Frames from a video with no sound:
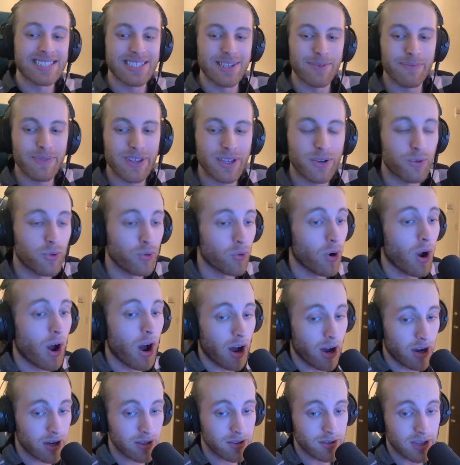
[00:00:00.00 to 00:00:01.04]
something
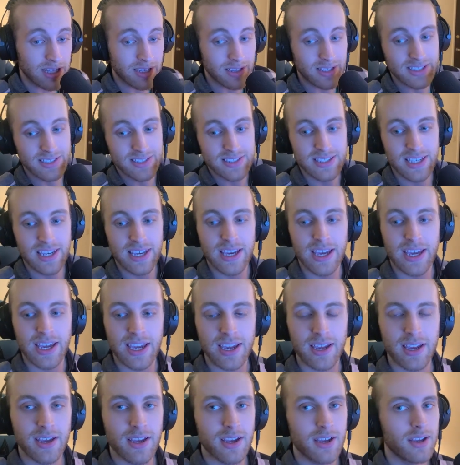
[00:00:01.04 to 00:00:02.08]
wrong, like, let's
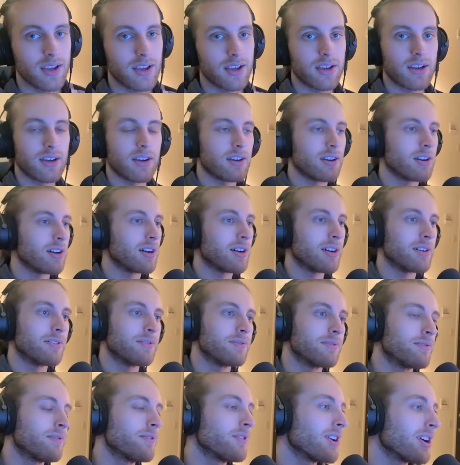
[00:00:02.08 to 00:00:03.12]
say, I
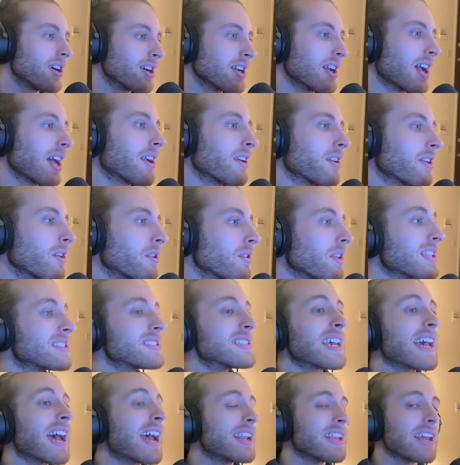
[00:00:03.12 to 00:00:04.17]
don't know. Let's
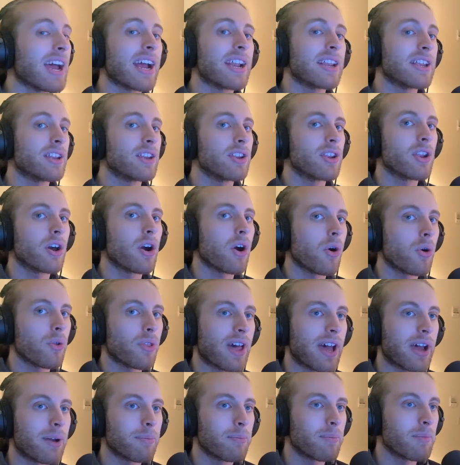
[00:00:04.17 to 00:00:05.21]
say I didn't know
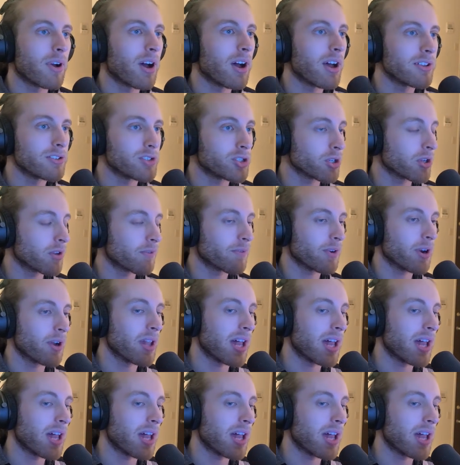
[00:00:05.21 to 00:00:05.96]
that Chillin' for Our